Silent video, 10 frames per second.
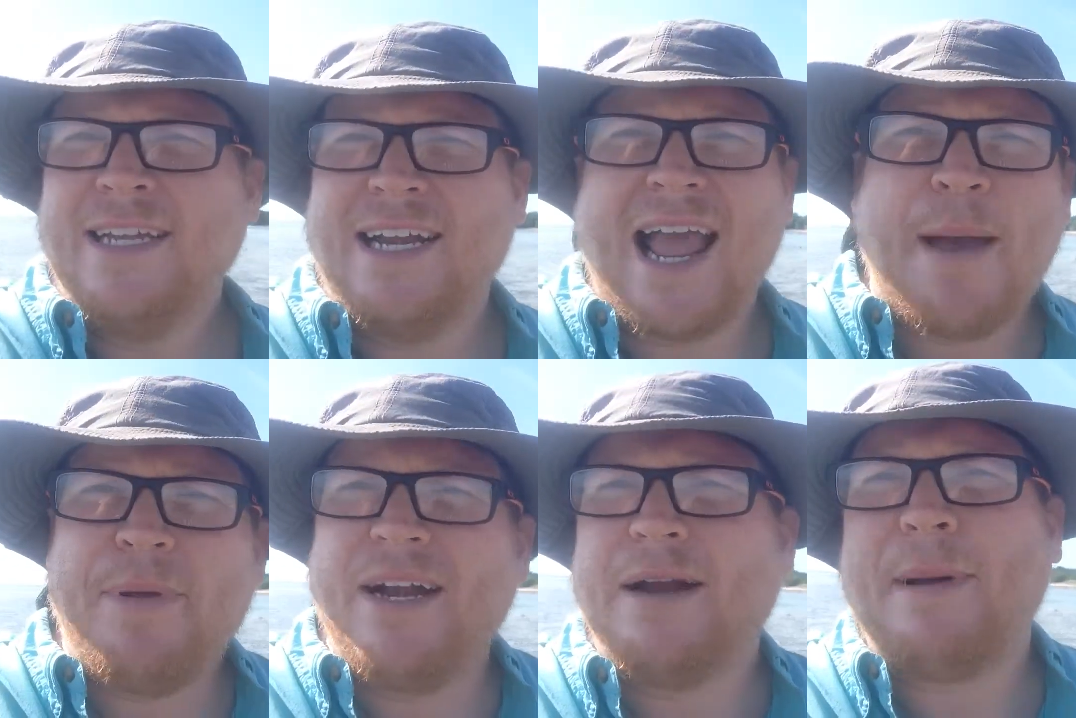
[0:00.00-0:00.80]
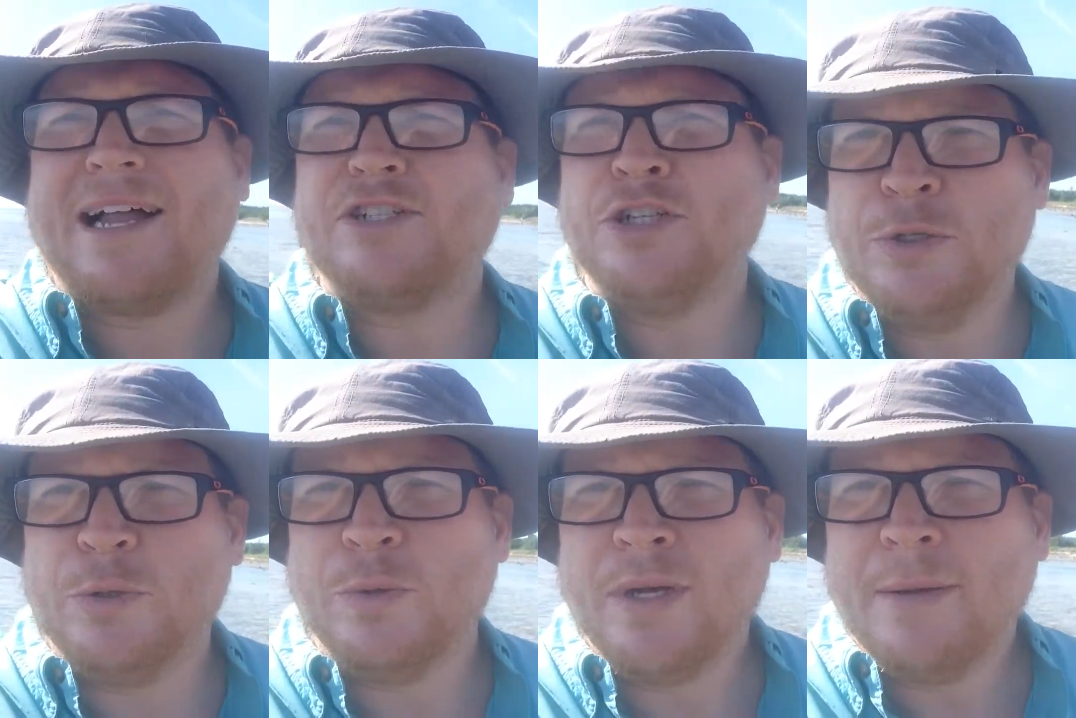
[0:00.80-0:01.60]
And it happened in about
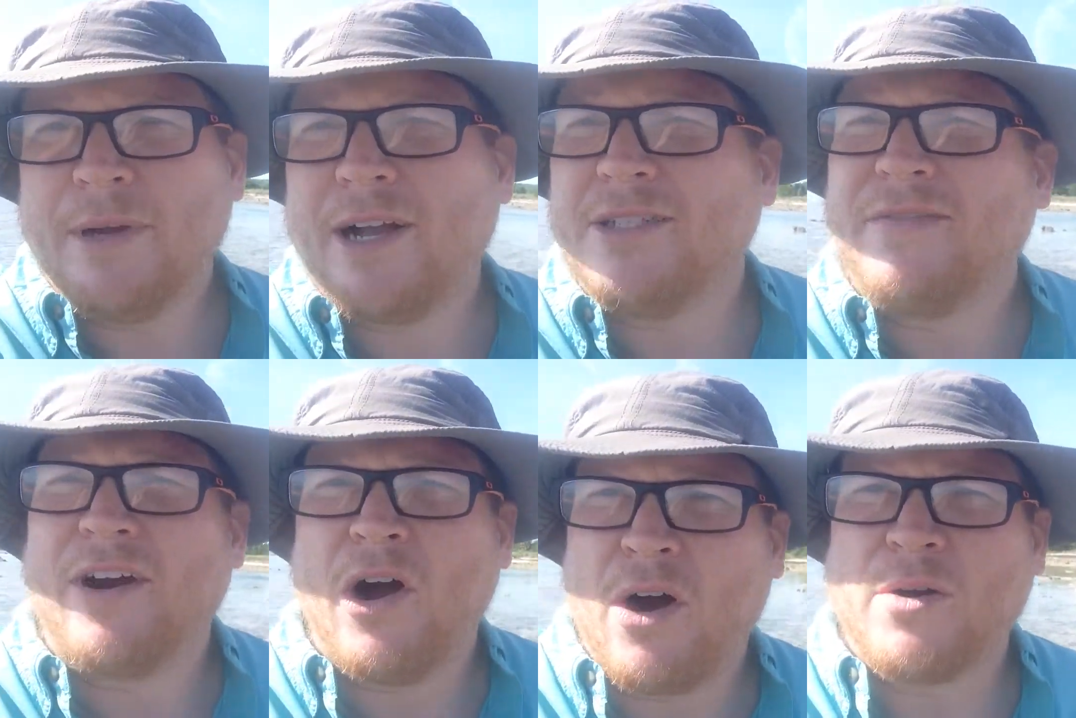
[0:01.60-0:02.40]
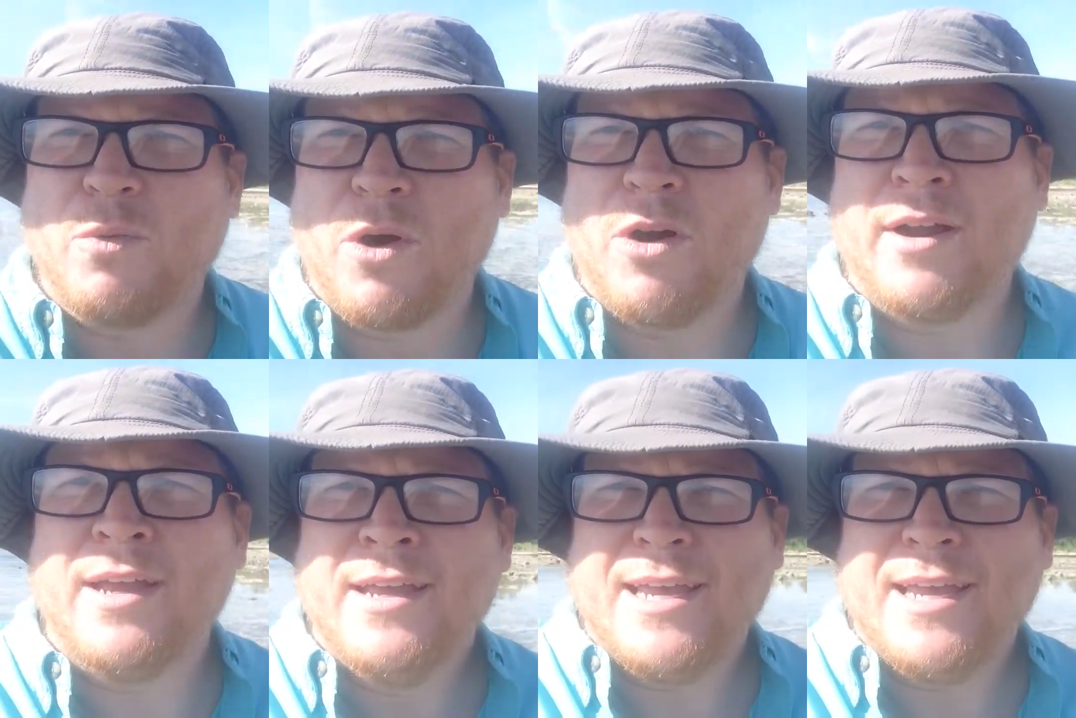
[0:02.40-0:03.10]
2 because of our hard work